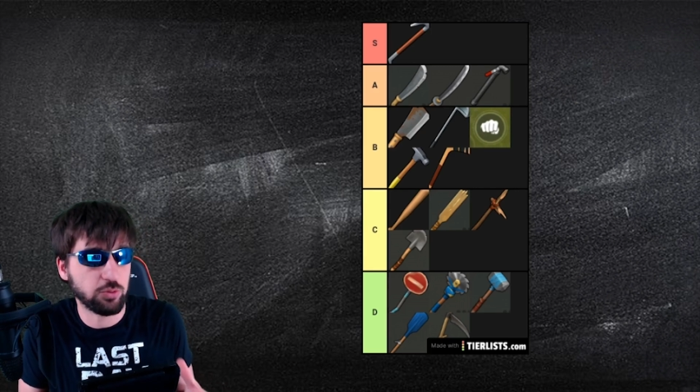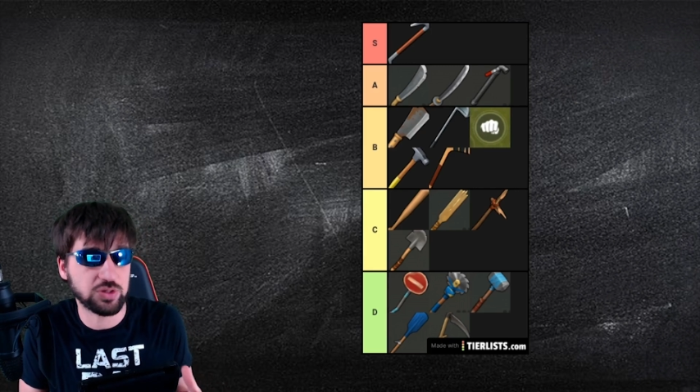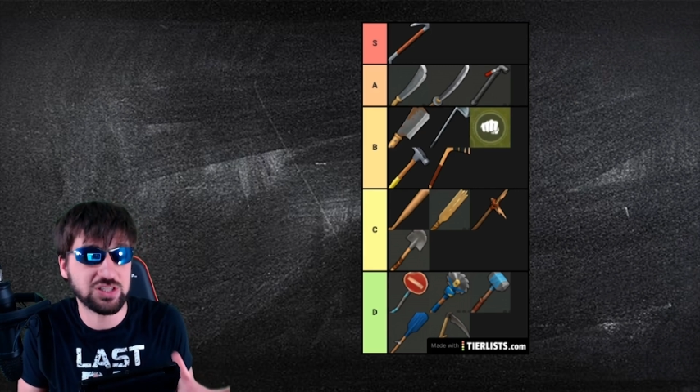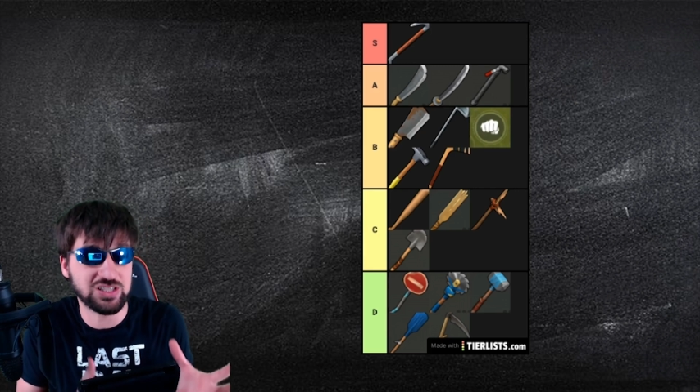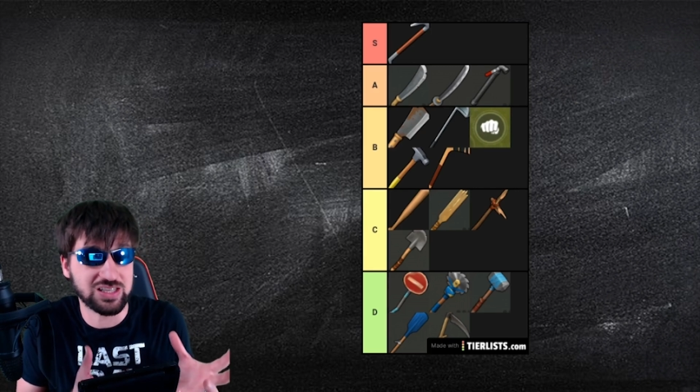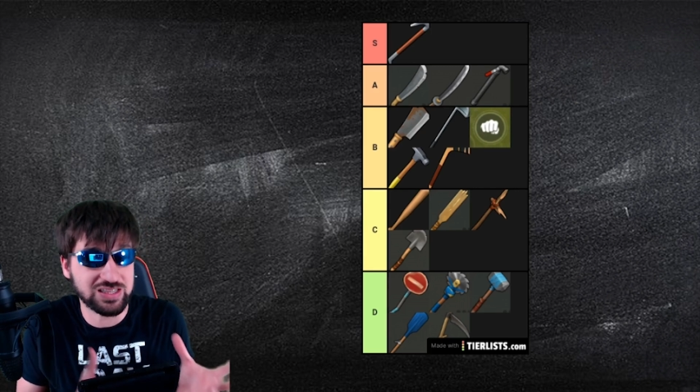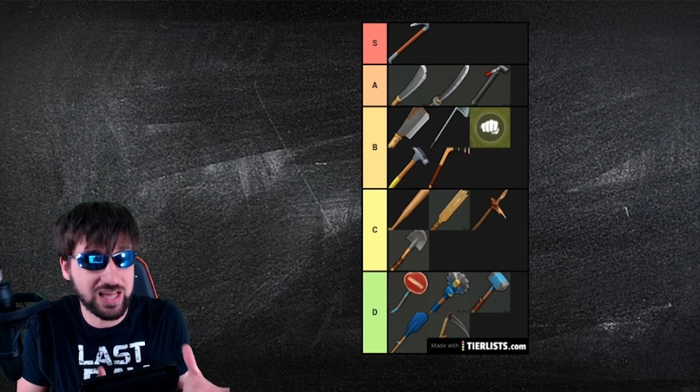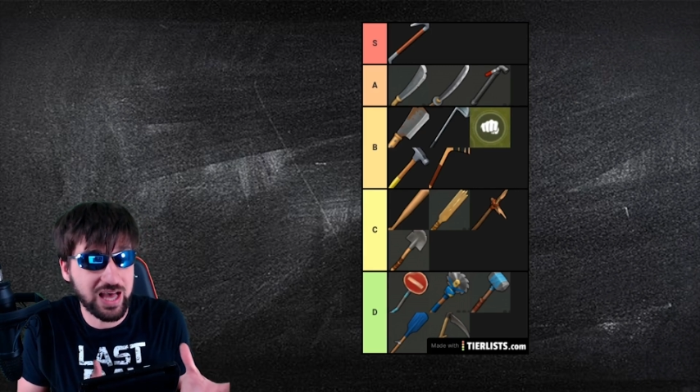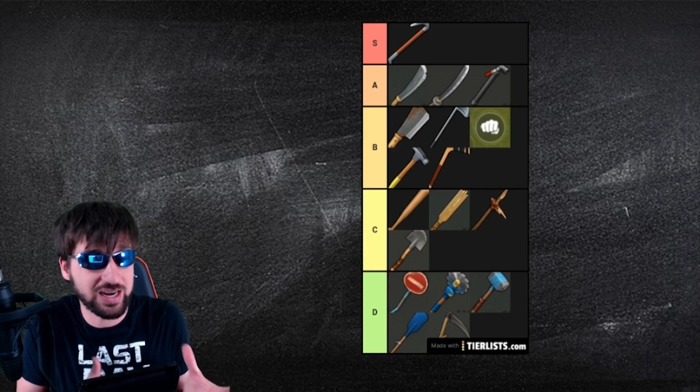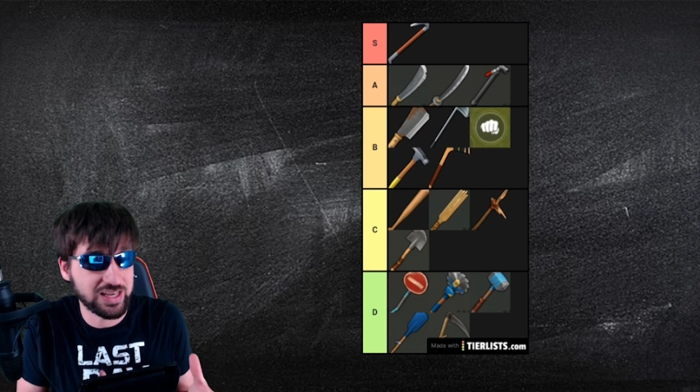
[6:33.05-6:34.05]
which is a
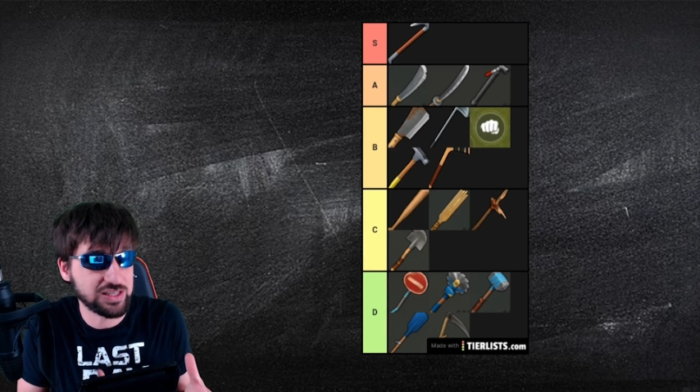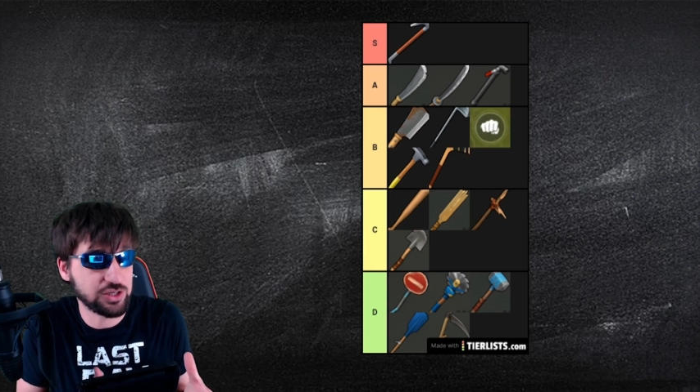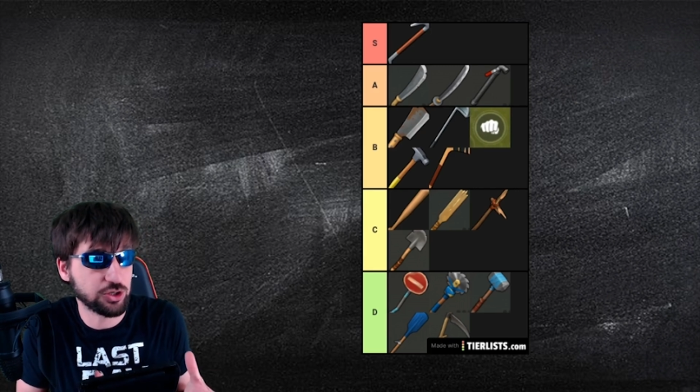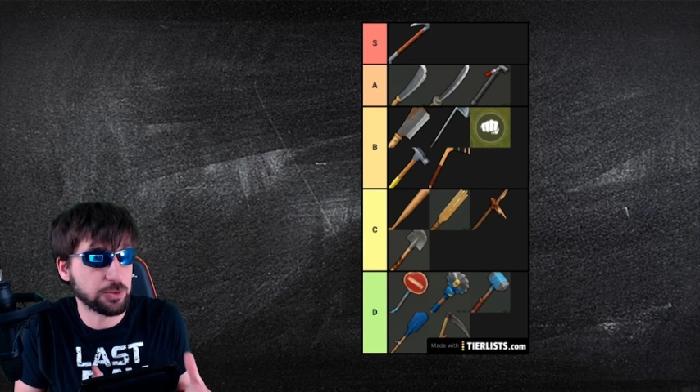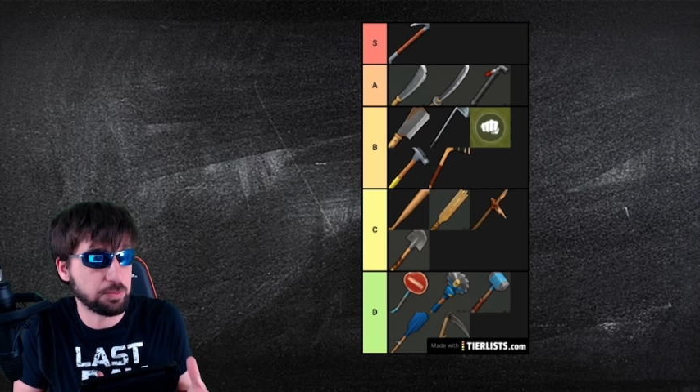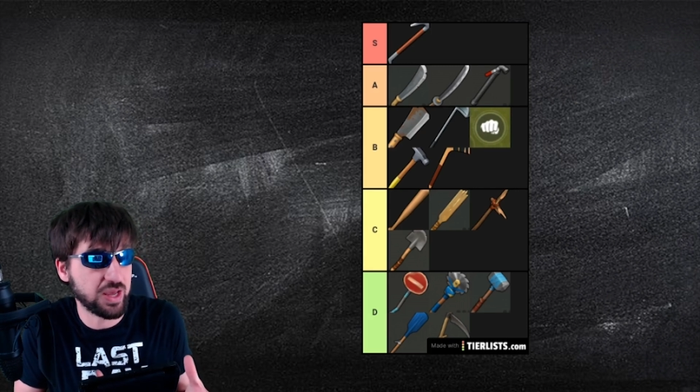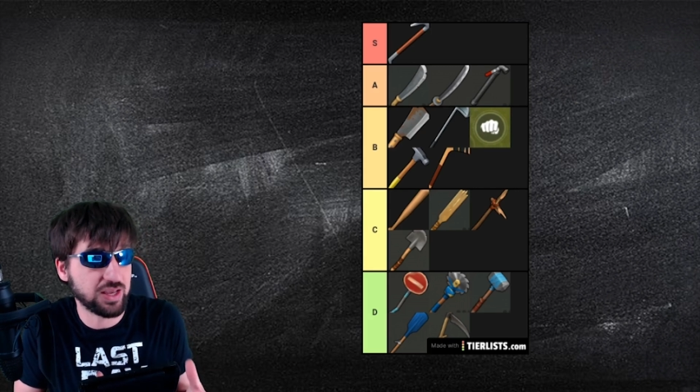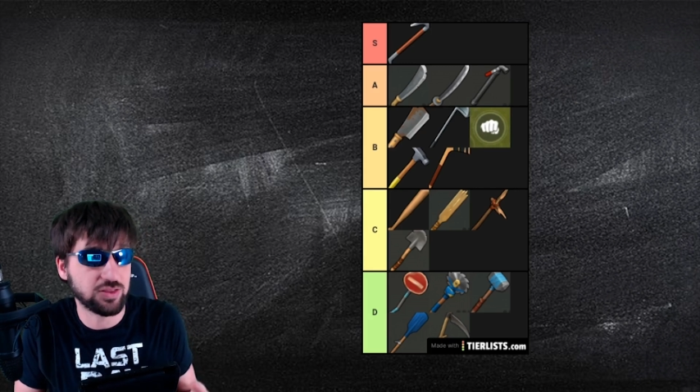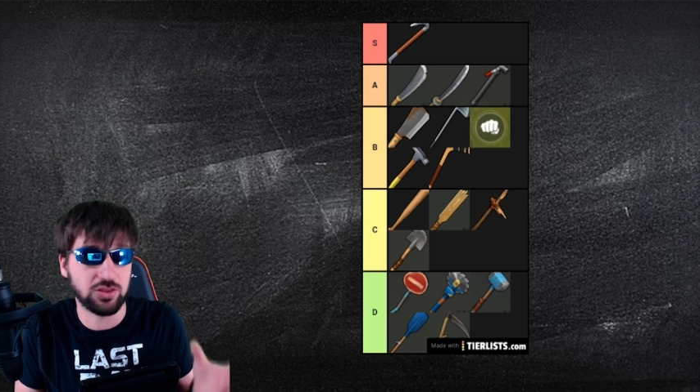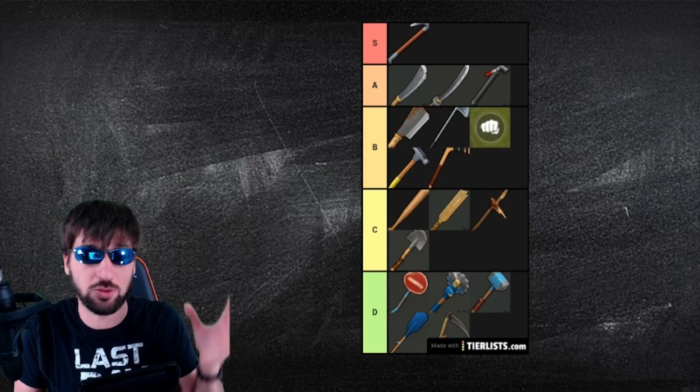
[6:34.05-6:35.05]
lot easier to
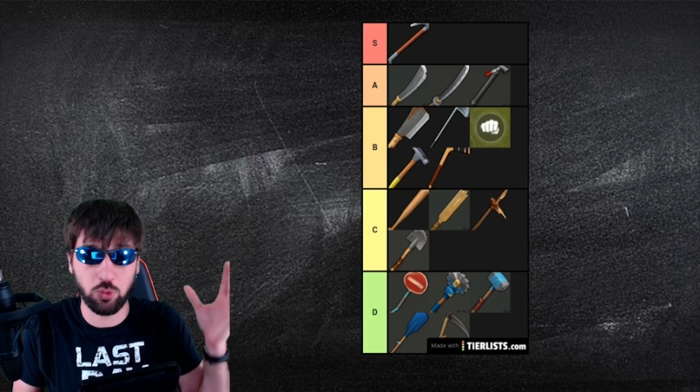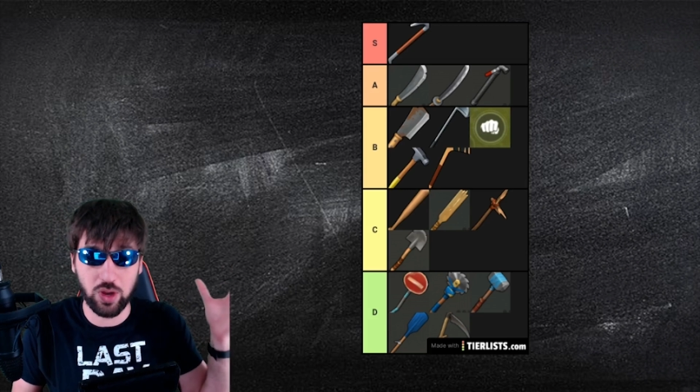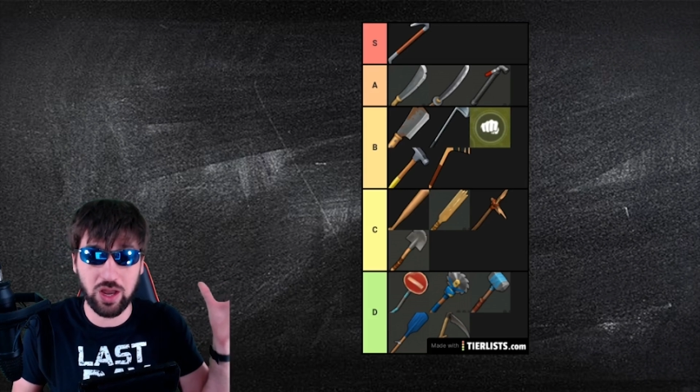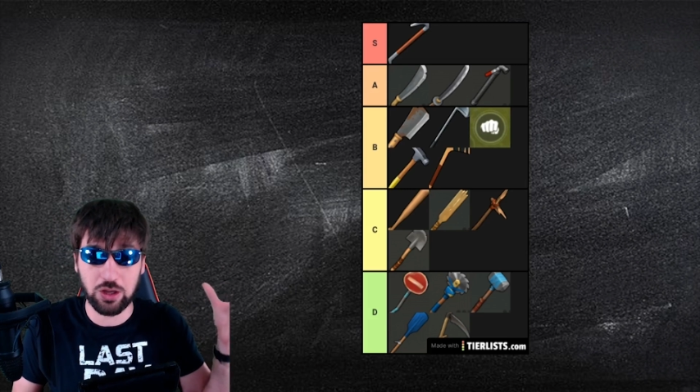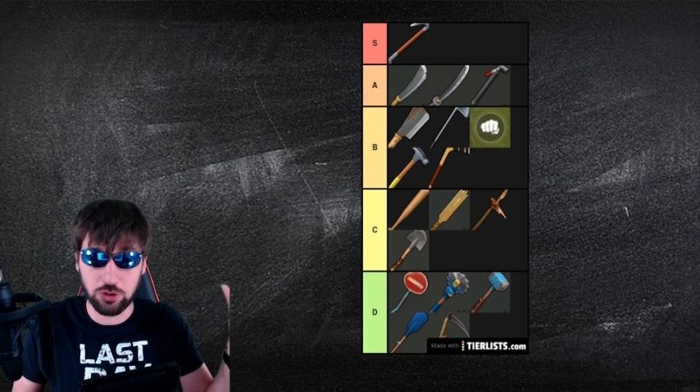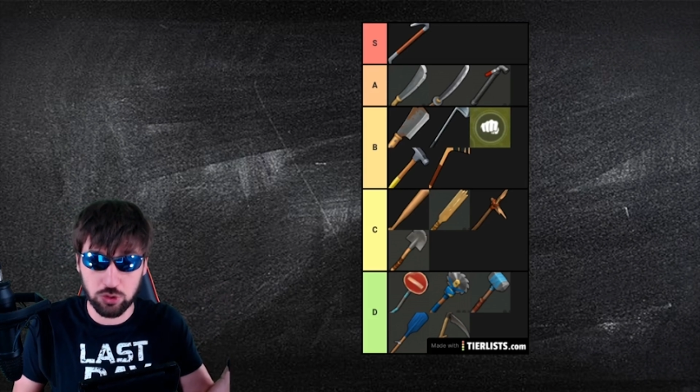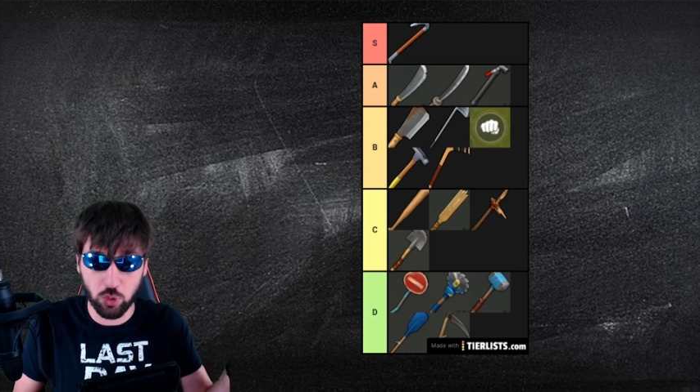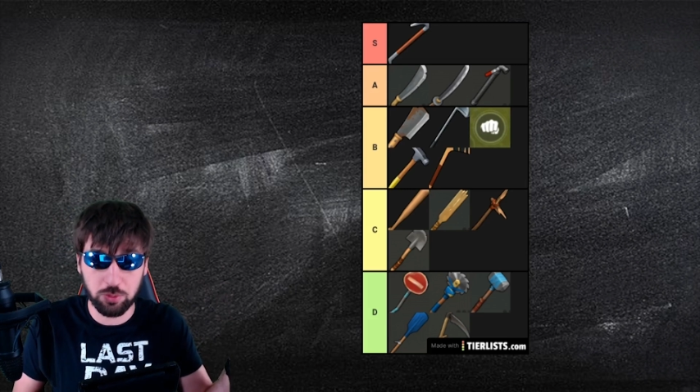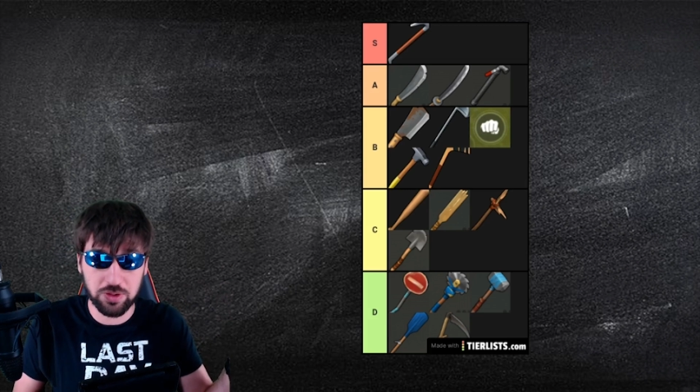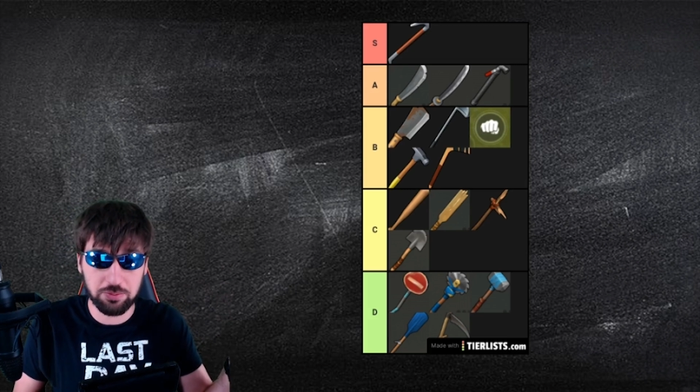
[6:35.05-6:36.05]
make than the way I
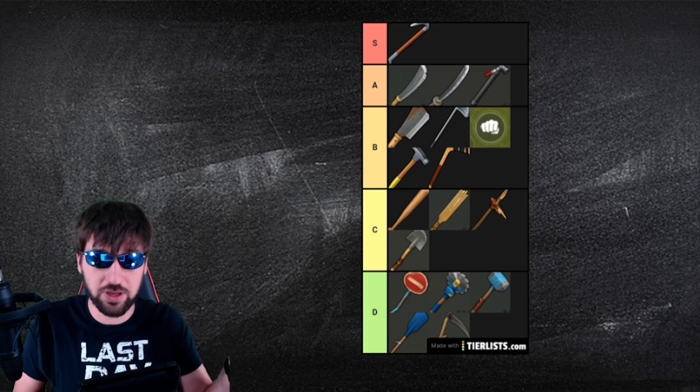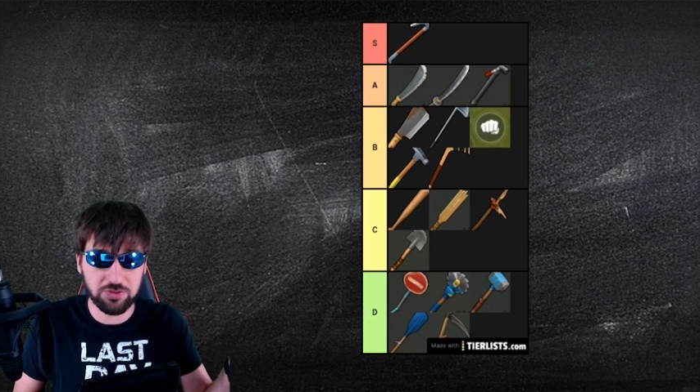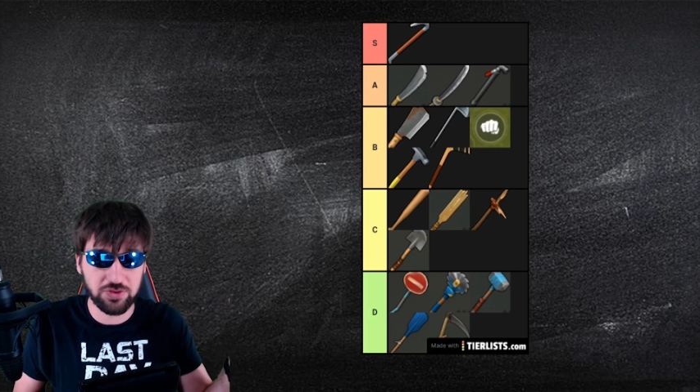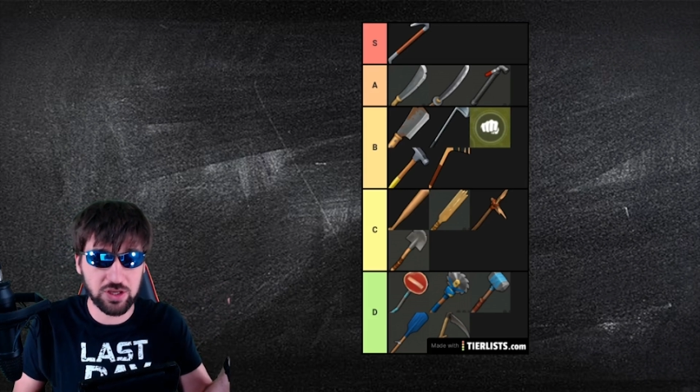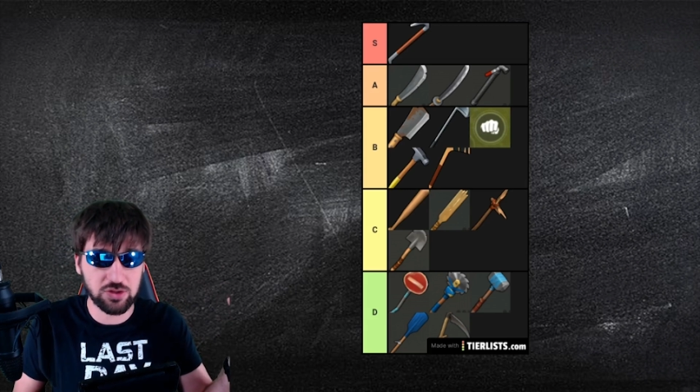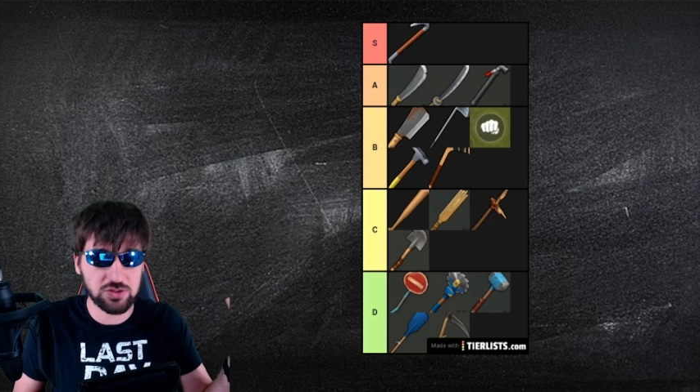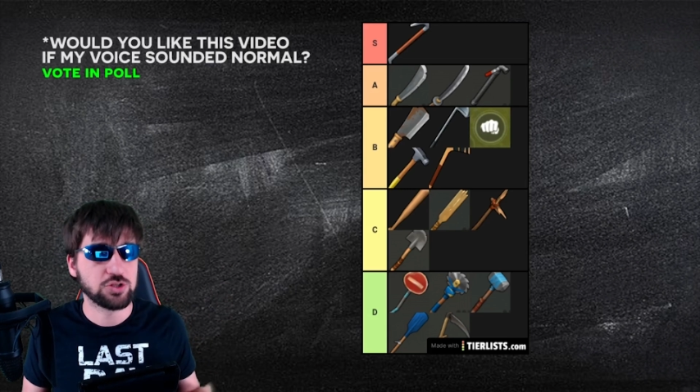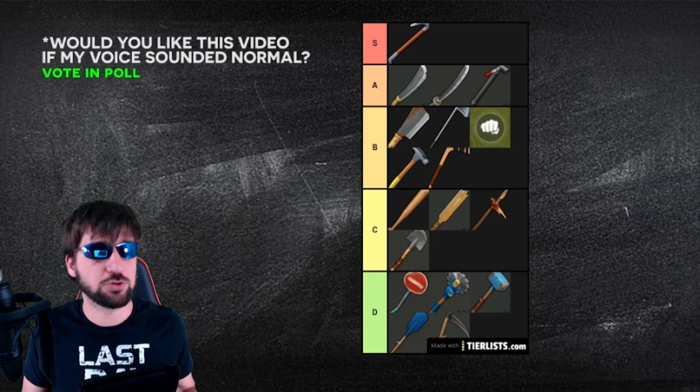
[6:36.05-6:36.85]
normally make videos,